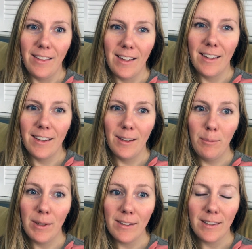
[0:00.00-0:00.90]
like
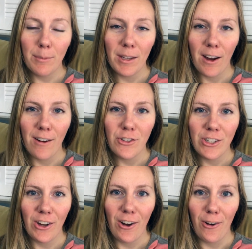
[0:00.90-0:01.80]
building up the courage
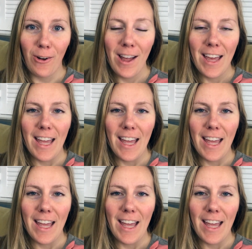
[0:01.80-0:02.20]
to go,